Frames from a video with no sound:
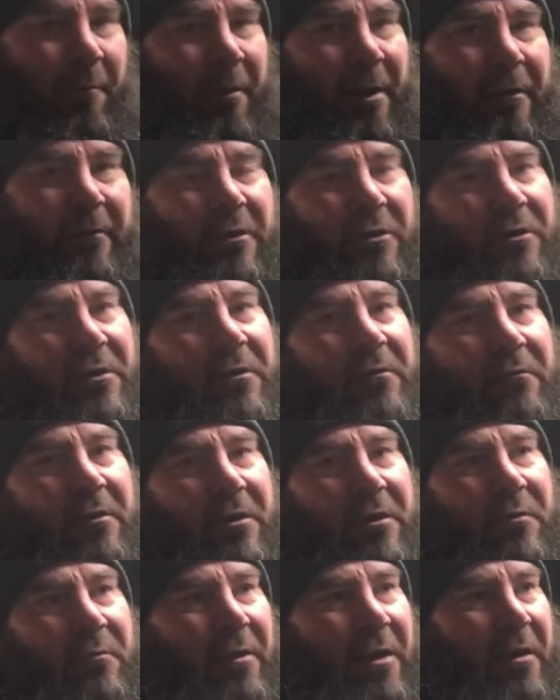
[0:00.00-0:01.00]
my question
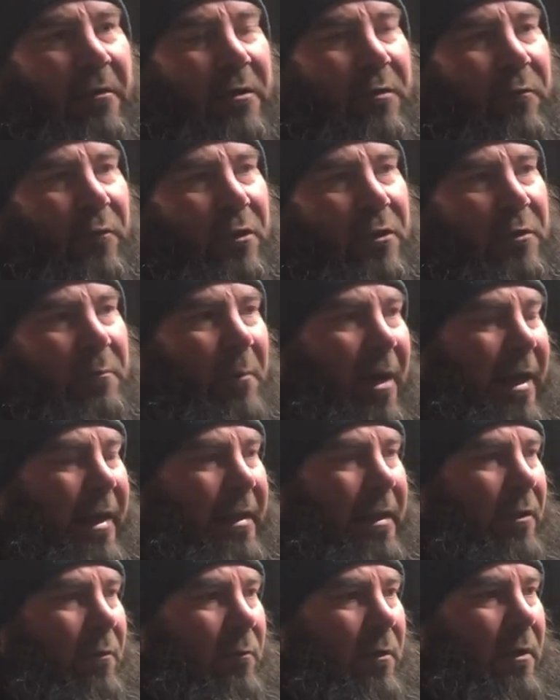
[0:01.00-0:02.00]
was when I was first
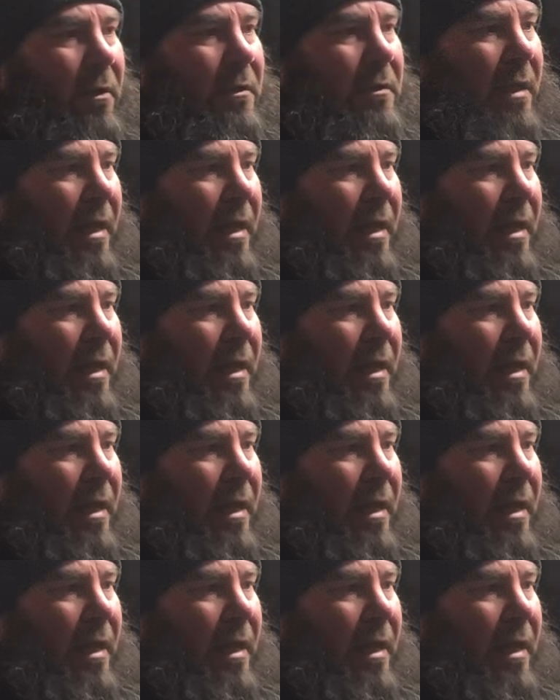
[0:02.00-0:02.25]
buying it was